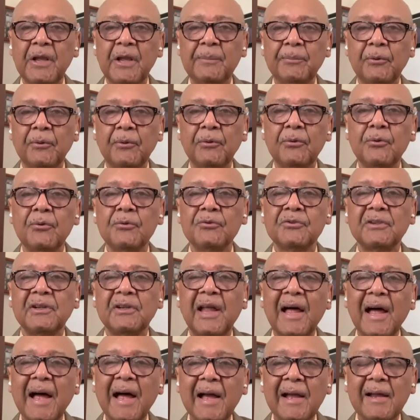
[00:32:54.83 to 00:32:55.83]
people whose
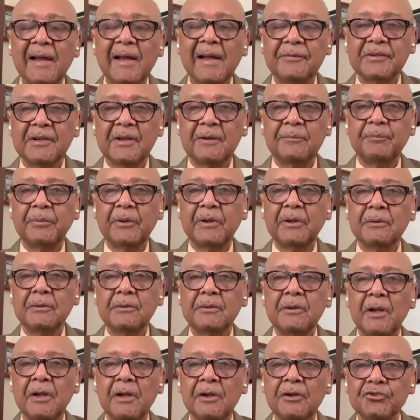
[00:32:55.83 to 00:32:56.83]
lives have
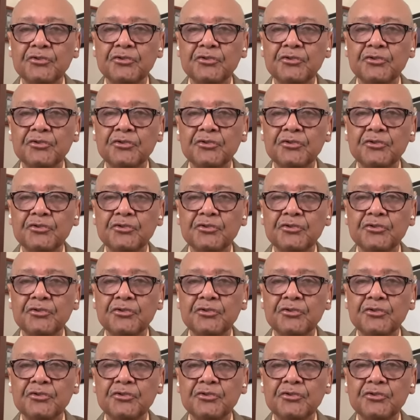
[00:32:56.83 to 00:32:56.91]
been